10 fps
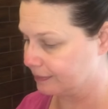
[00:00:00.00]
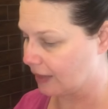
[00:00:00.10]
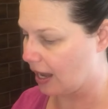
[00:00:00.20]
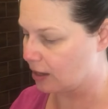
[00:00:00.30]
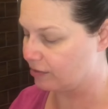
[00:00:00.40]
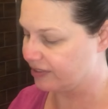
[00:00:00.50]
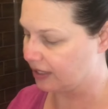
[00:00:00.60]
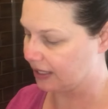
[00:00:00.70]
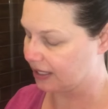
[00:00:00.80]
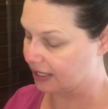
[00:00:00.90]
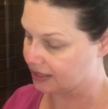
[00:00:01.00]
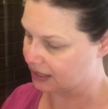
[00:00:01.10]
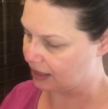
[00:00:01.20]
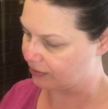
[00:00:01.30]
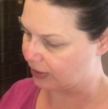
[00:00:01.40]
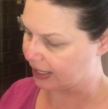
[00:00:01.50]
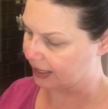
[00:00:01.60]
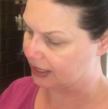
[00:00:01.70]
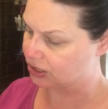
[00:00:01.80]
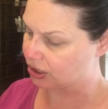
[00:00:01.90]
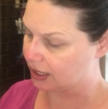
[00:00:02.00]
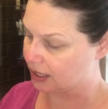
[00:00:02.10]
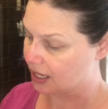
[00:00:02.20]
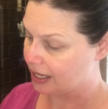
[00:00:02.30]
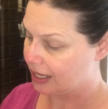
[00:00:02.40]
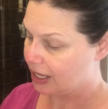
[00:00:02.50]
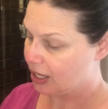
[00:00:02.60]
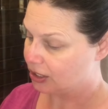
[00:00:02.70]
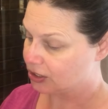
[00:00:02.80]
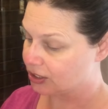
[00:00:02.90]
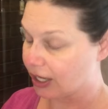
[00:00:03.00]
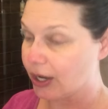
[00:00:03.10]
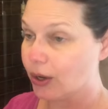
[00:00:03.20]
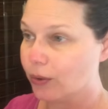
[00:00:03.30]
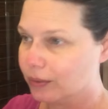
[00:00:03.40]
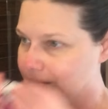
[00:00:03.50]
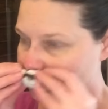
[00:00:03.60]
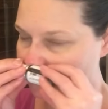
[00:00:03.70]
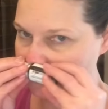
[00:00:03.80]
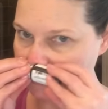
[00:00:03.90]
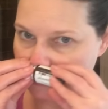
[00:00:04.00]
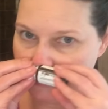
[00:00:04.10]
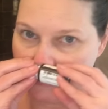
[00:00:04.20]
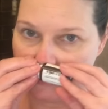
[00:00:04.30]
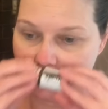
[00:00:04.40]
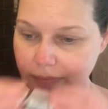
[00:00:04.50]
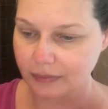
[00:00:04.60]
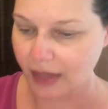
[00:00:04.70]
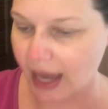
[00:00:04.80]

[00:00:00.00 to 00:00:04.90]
don't feel like it gets enough recognition. So I